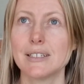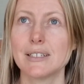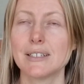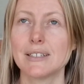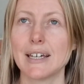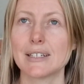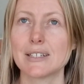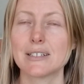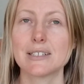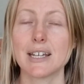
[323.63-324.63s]
that
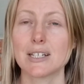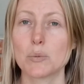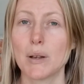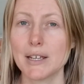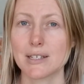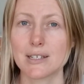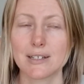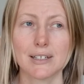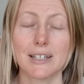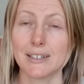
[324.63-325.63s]
takes place
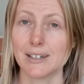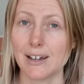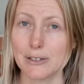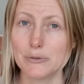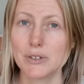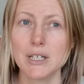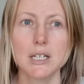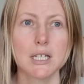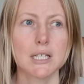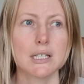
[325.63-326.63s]
in life
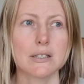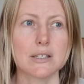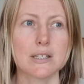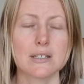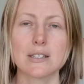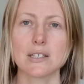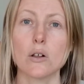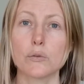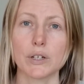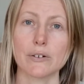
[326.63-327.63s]
is the
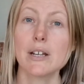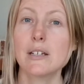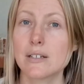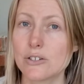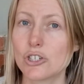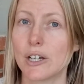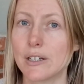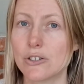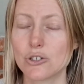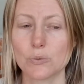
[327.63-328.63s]
self-directed
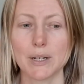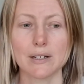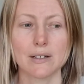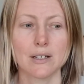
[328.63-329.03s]
change, when